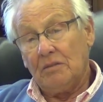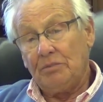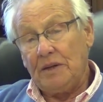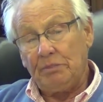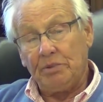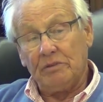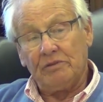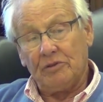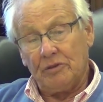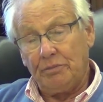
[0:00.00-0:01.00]
People
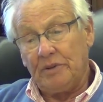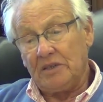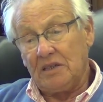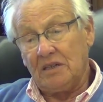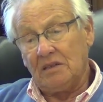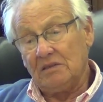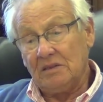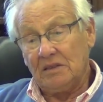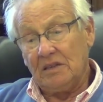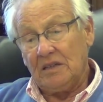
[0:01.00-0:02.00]
were pretty
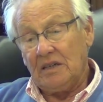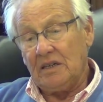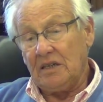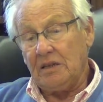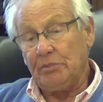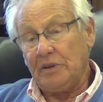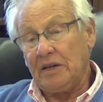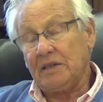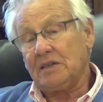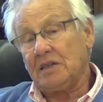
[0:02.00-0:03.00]

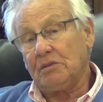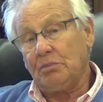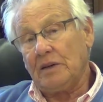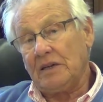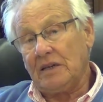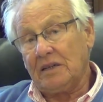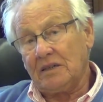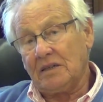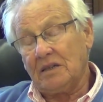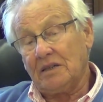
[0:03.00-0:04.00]
inebriated by
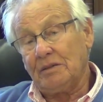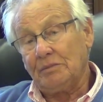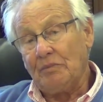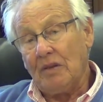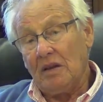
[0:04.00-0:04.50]
that time.